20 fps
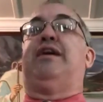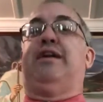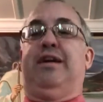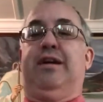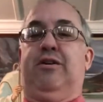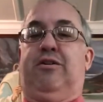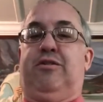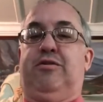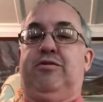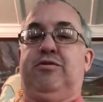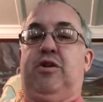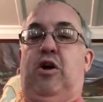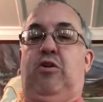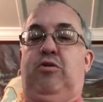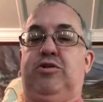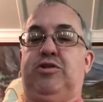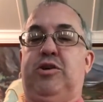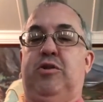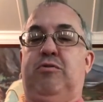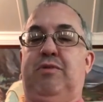that he
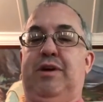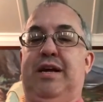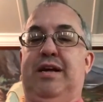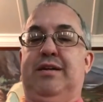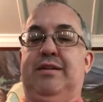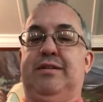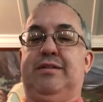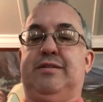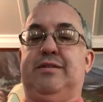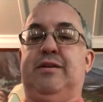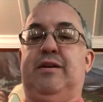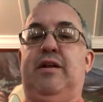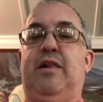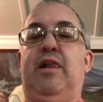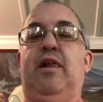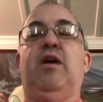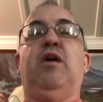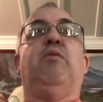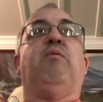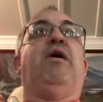also is,
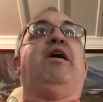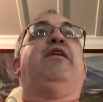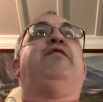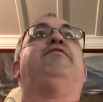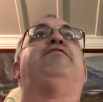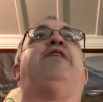when